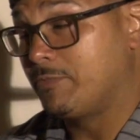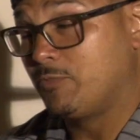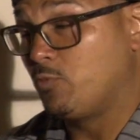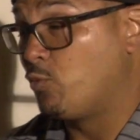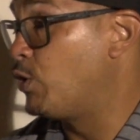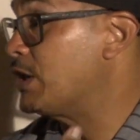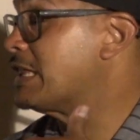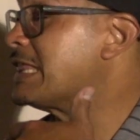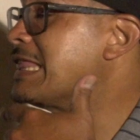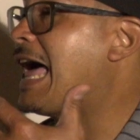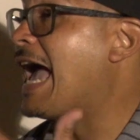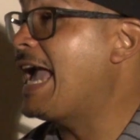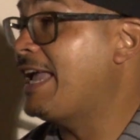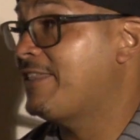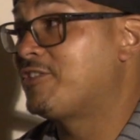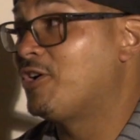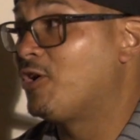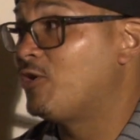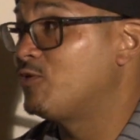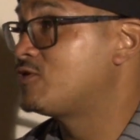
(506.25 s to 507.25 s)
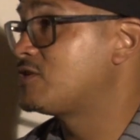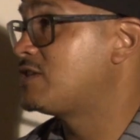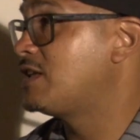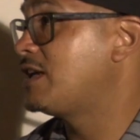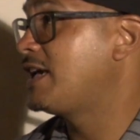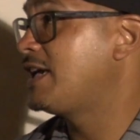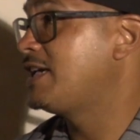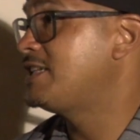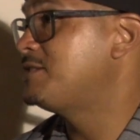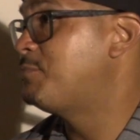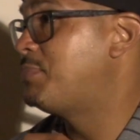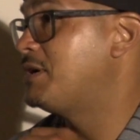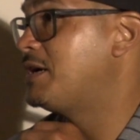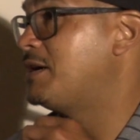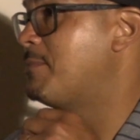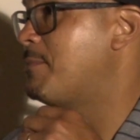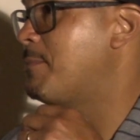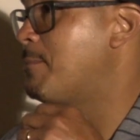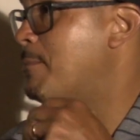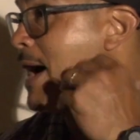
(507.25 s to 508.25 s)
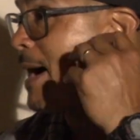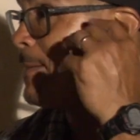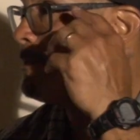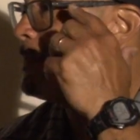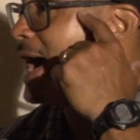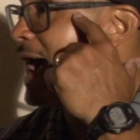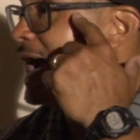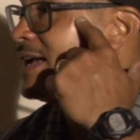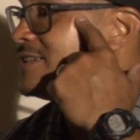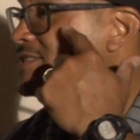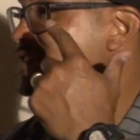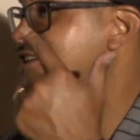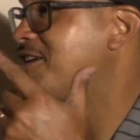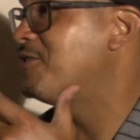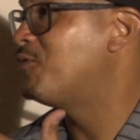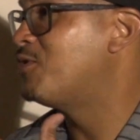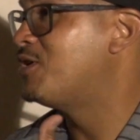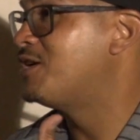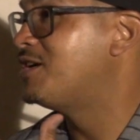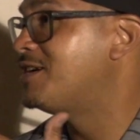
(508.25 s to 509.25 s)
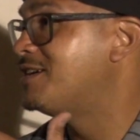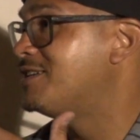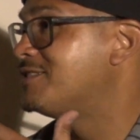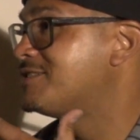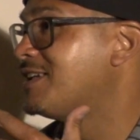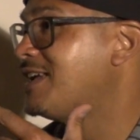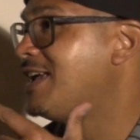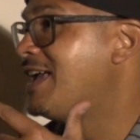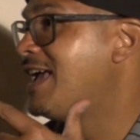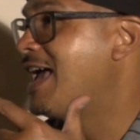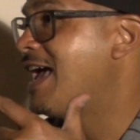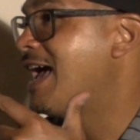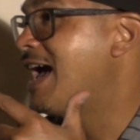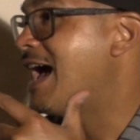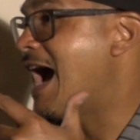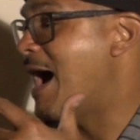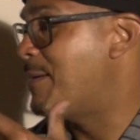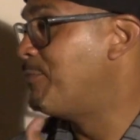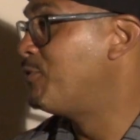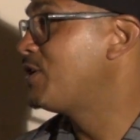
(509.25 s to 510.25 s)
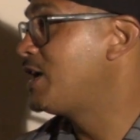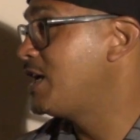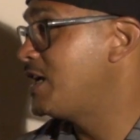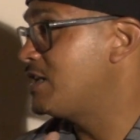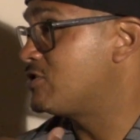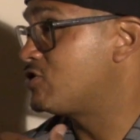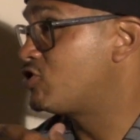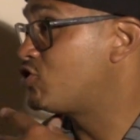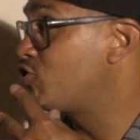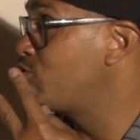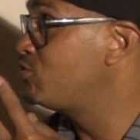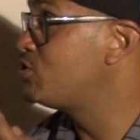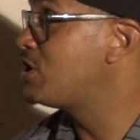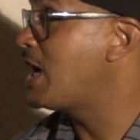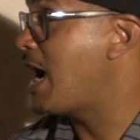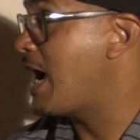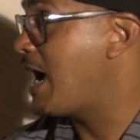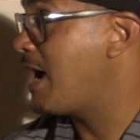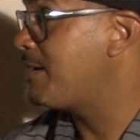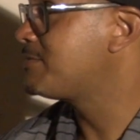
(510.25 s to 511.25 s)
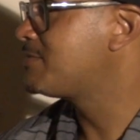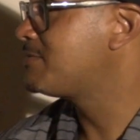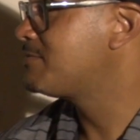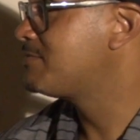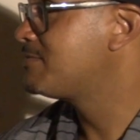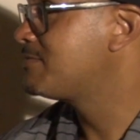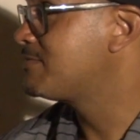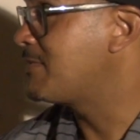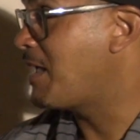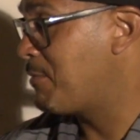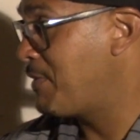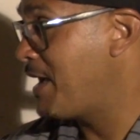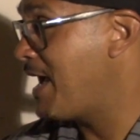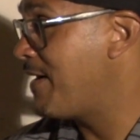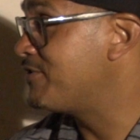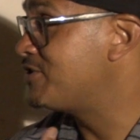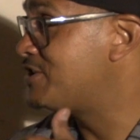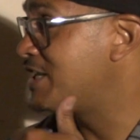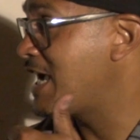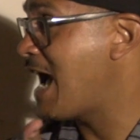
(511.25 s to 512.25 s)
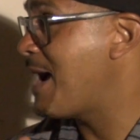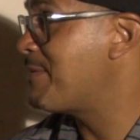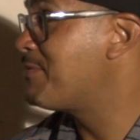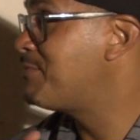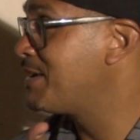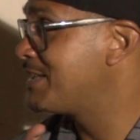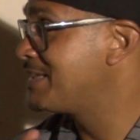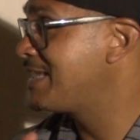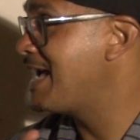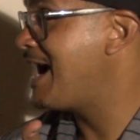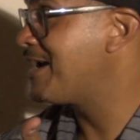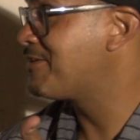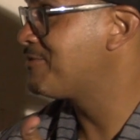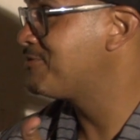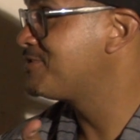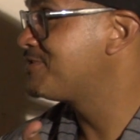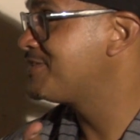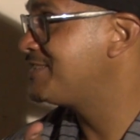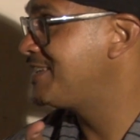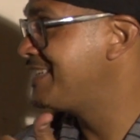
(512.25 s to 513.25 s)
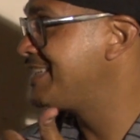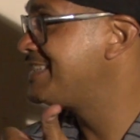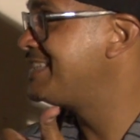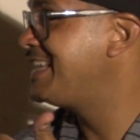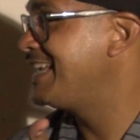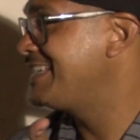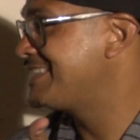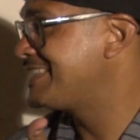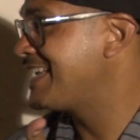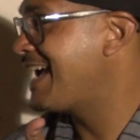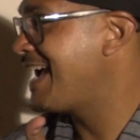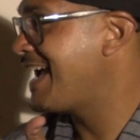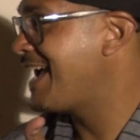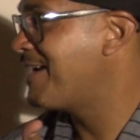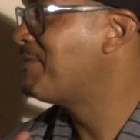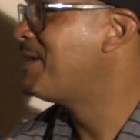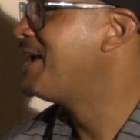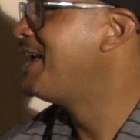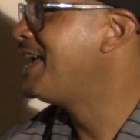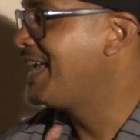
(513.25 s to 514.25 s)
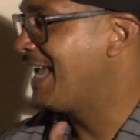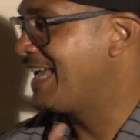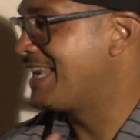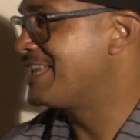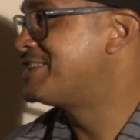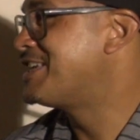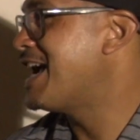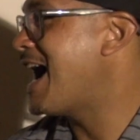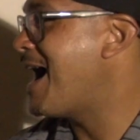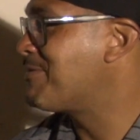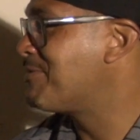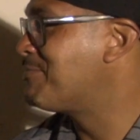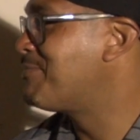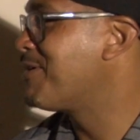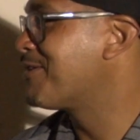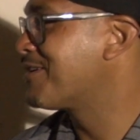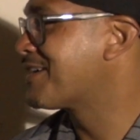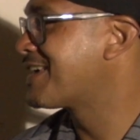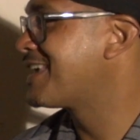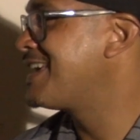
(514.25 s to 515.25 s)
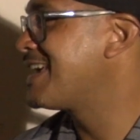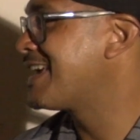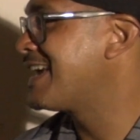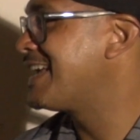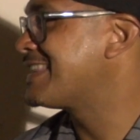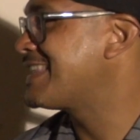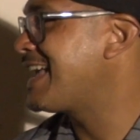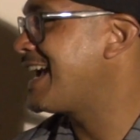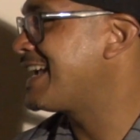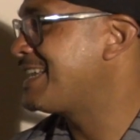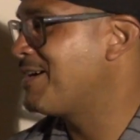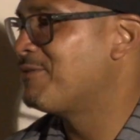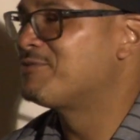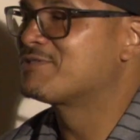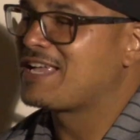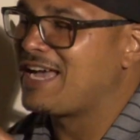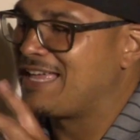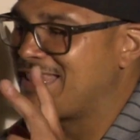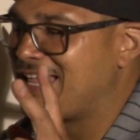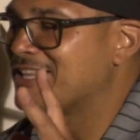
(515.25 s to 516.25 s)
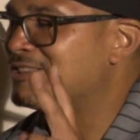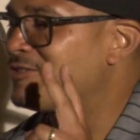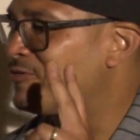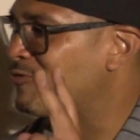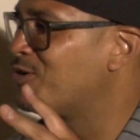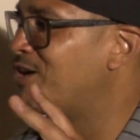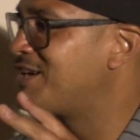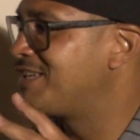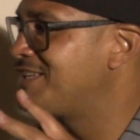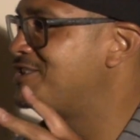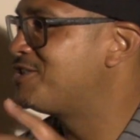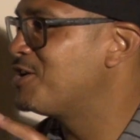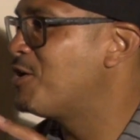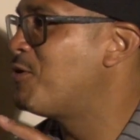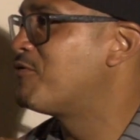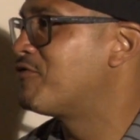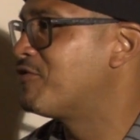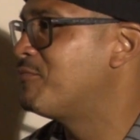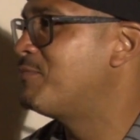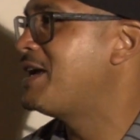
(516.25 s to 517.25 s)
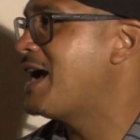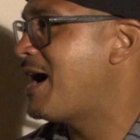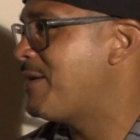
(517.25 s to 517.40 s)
Would like those things, but my mindset was, I'm going to get 2 jobs. I'm going to have a job at McDonald's in the daytime and a job at Burger King at night. That was kind of like the running joke for me.